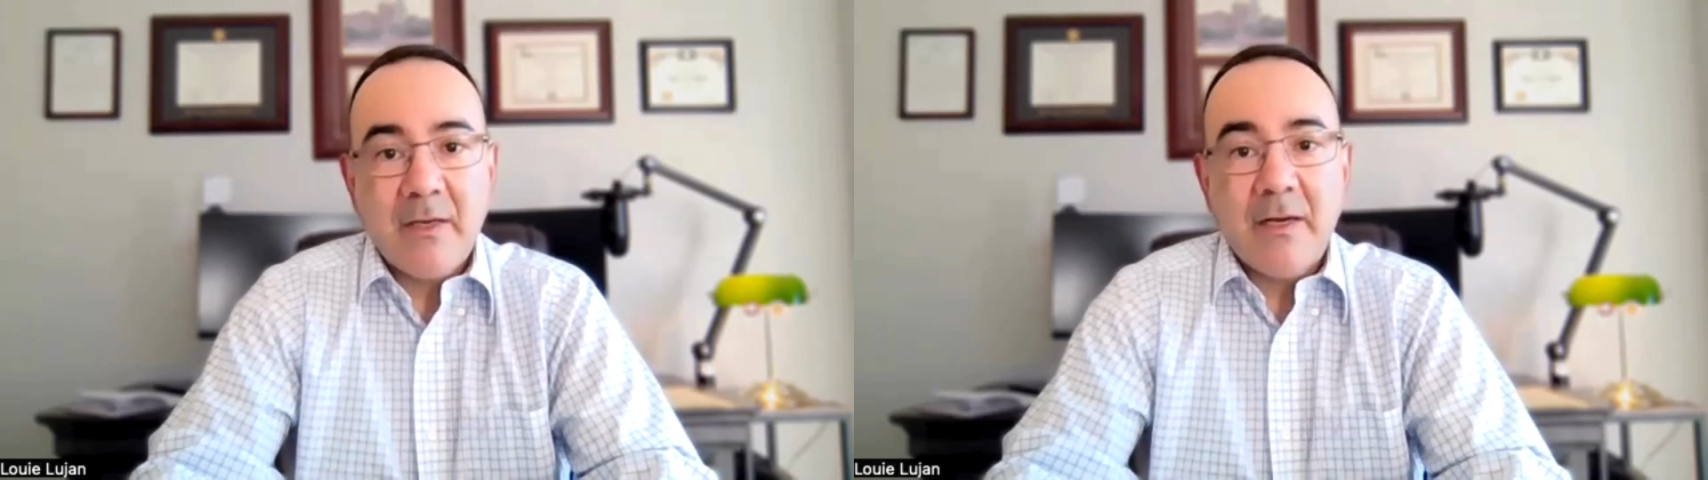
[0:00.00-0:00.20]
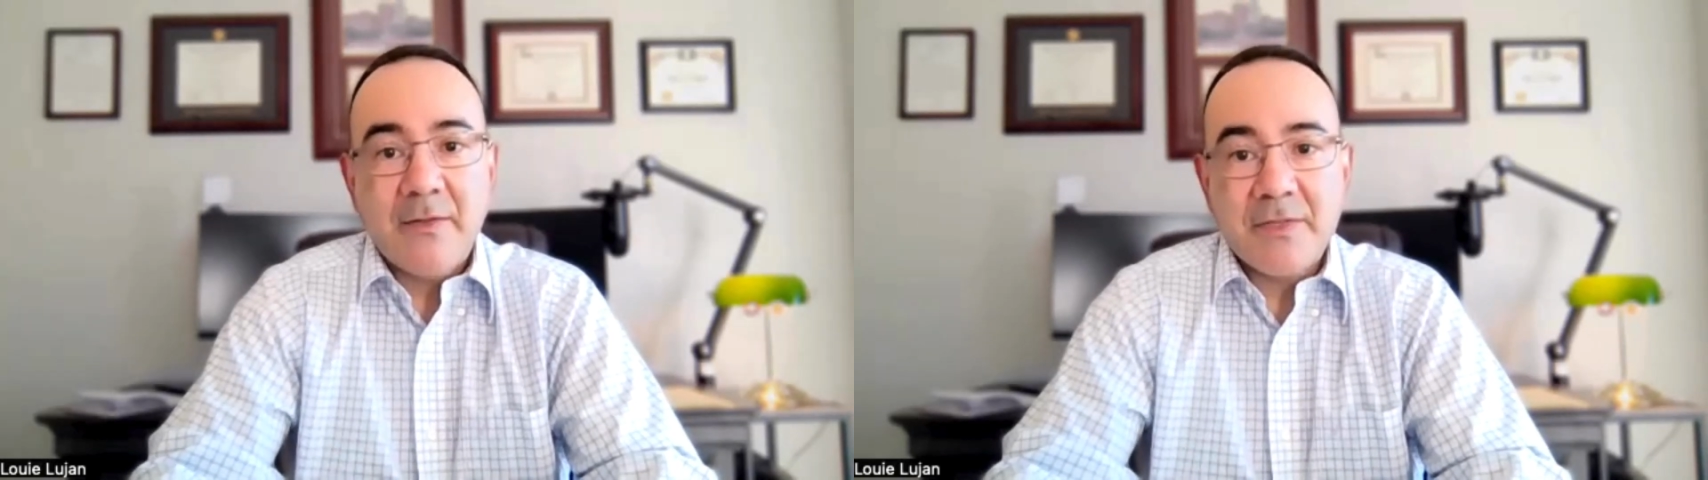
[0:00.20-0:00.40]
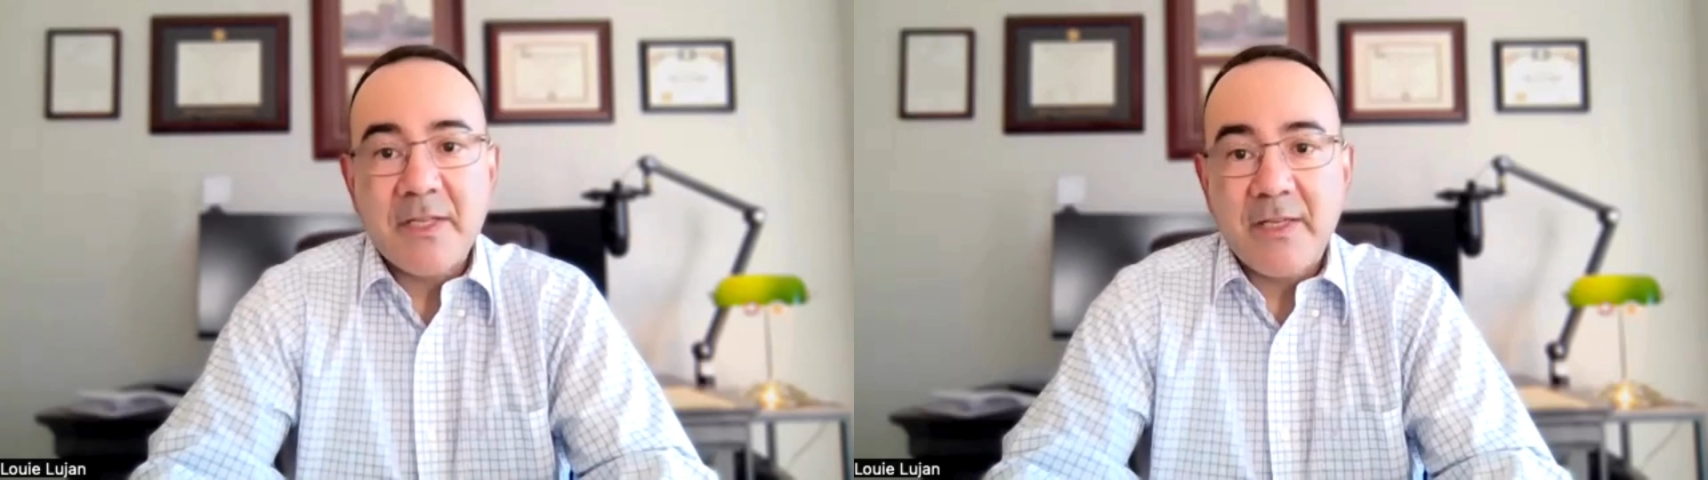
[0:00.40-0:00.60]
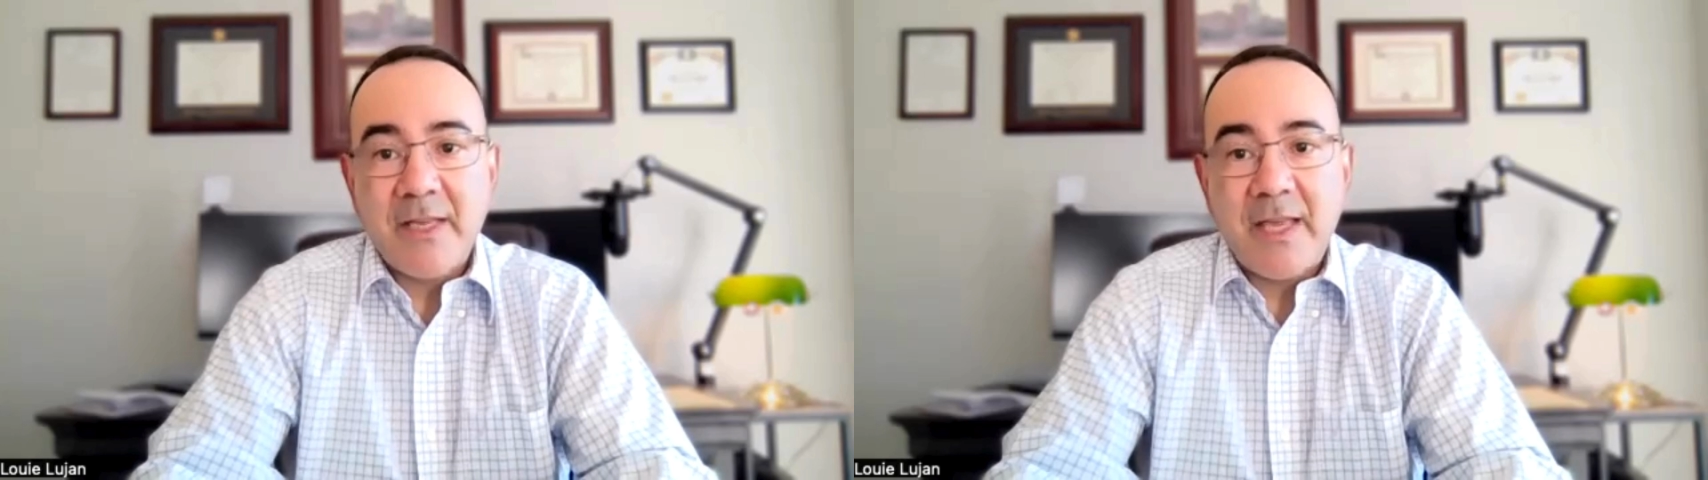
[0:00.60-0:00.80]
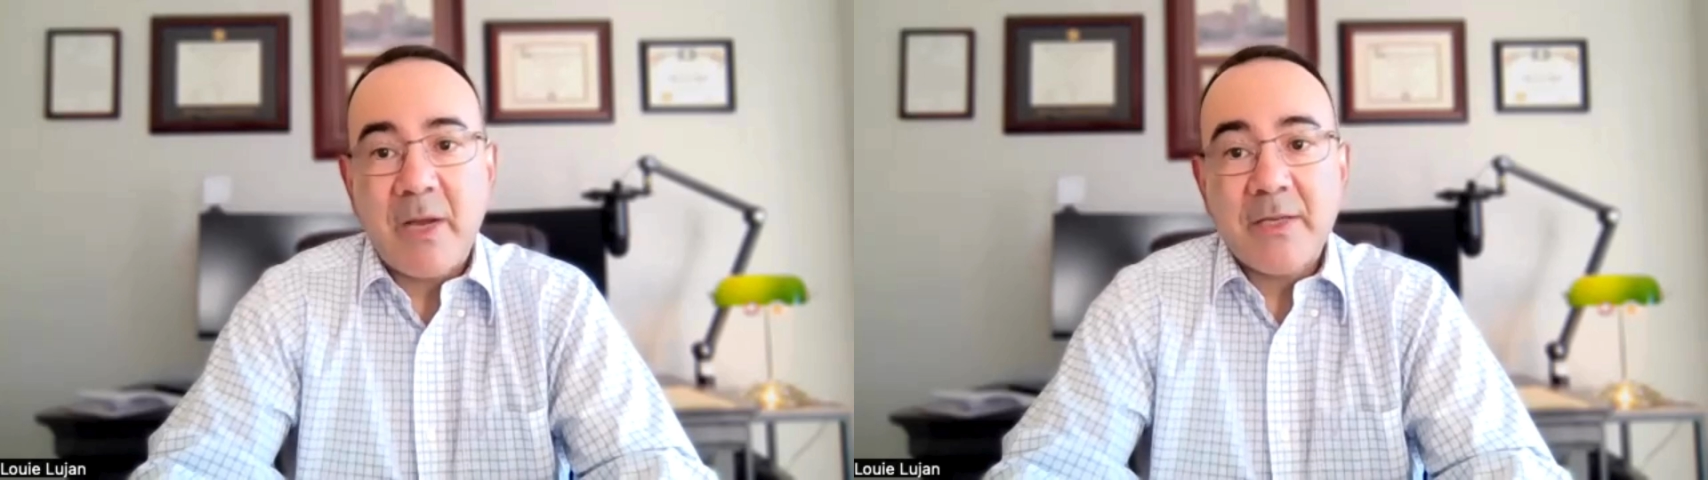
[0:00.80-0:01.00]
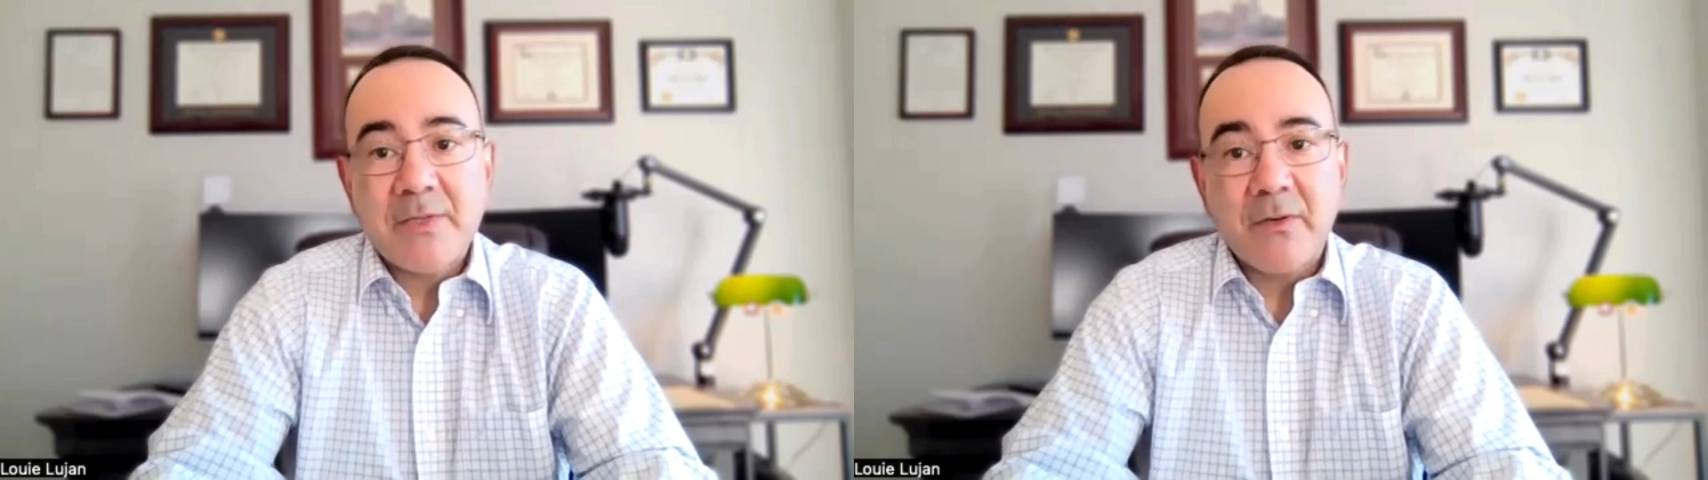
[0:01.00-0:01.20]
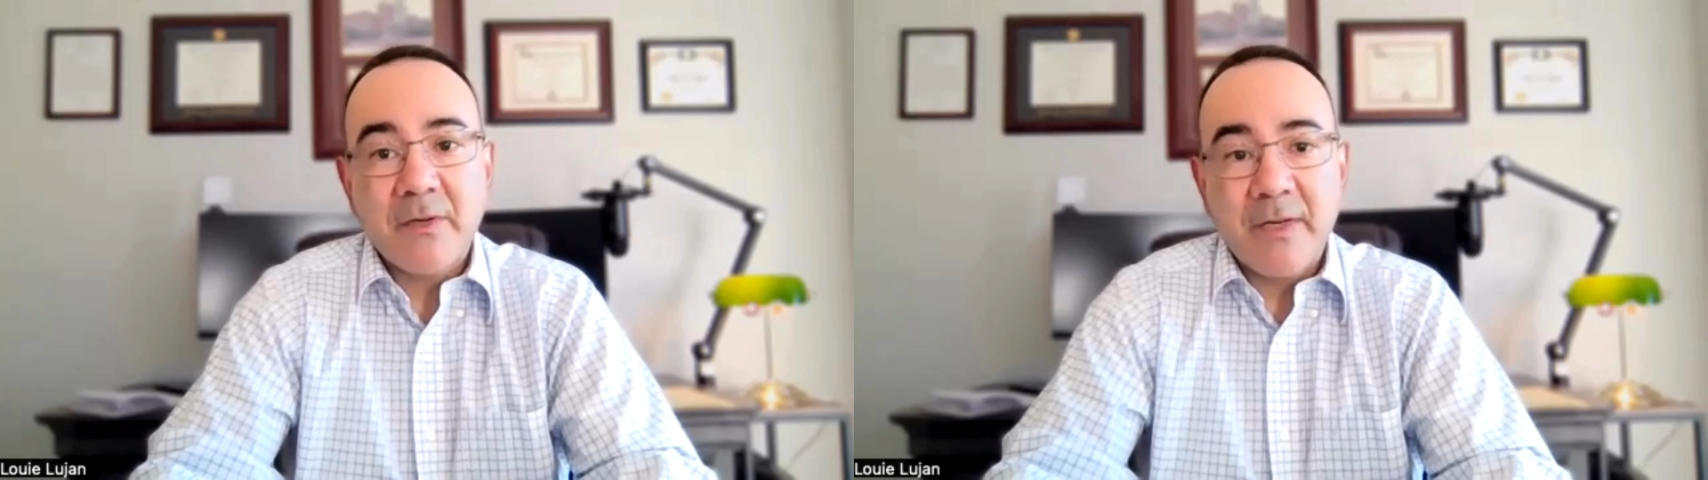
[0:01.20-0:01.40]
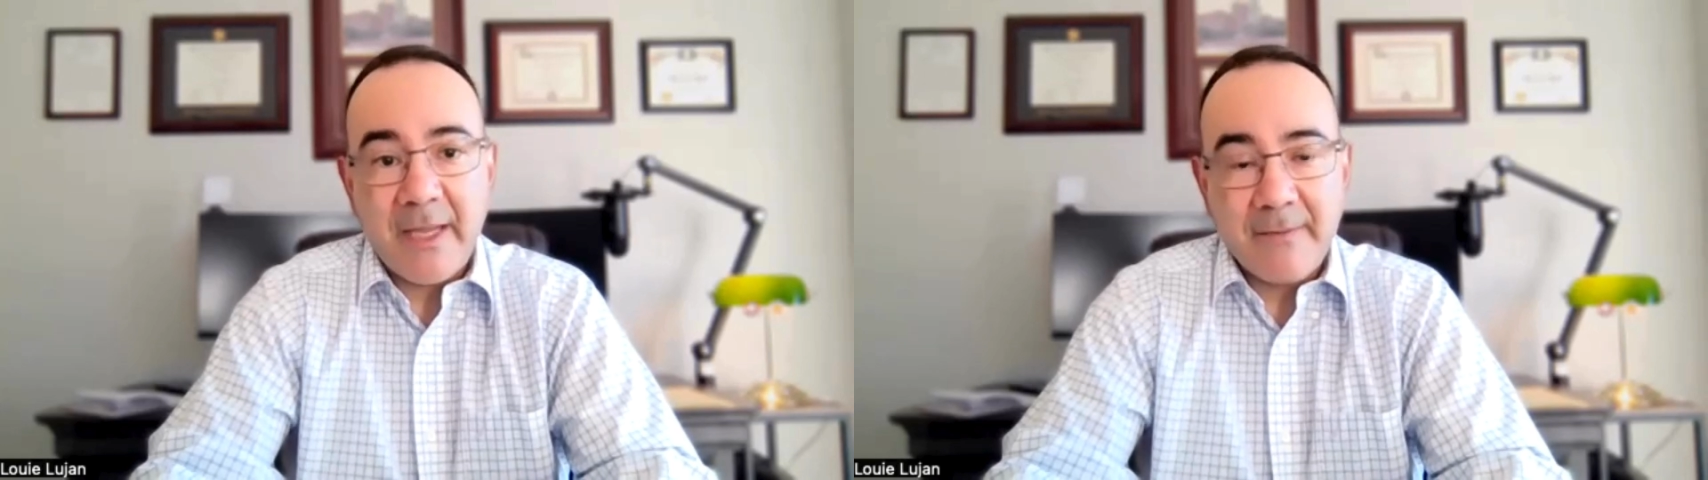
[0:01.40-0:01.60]
the CDA by a
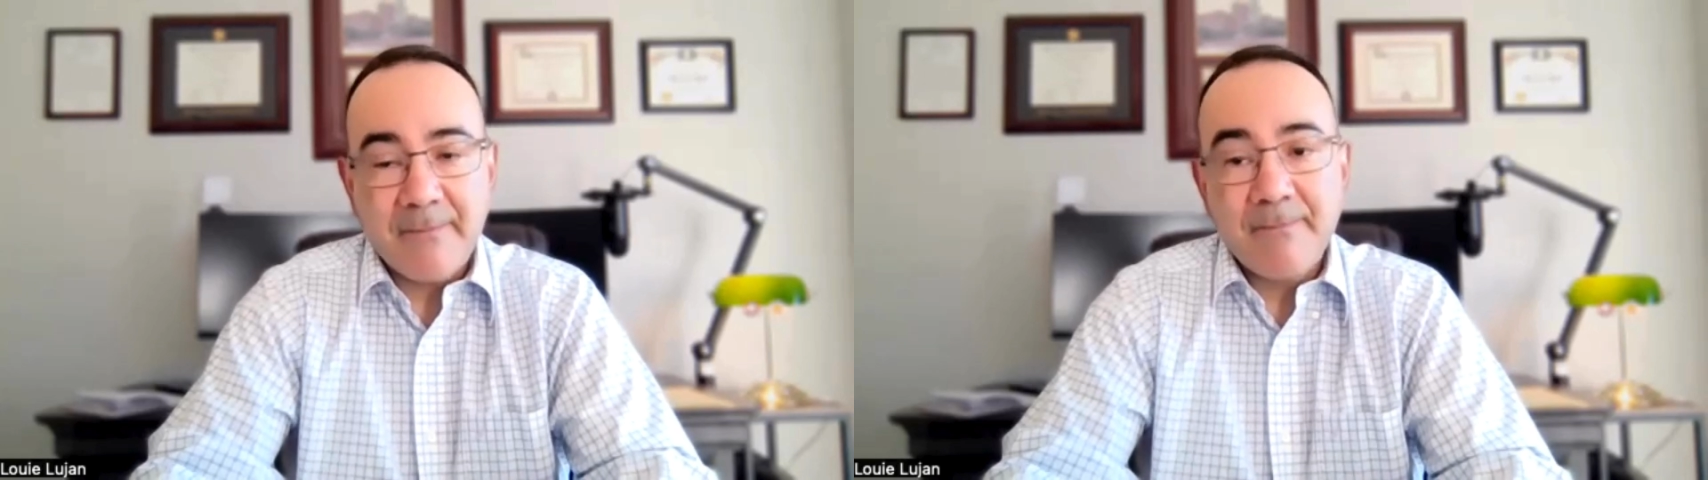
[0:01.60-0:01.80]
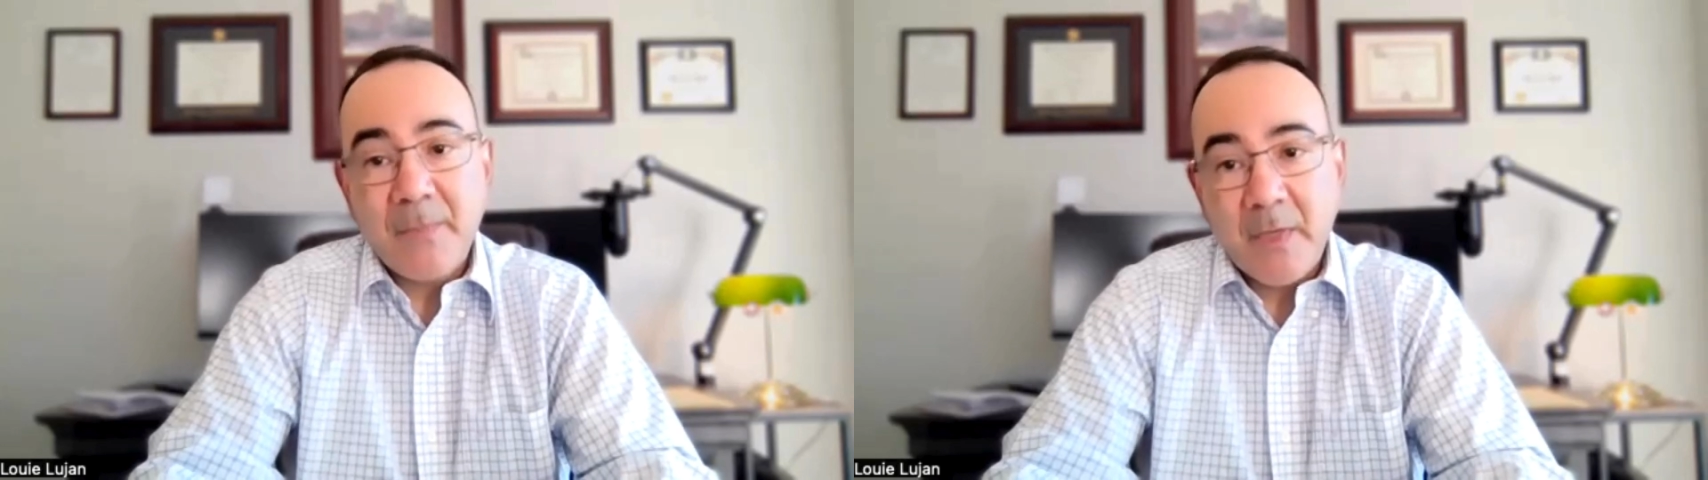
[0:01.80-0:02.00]
certain date.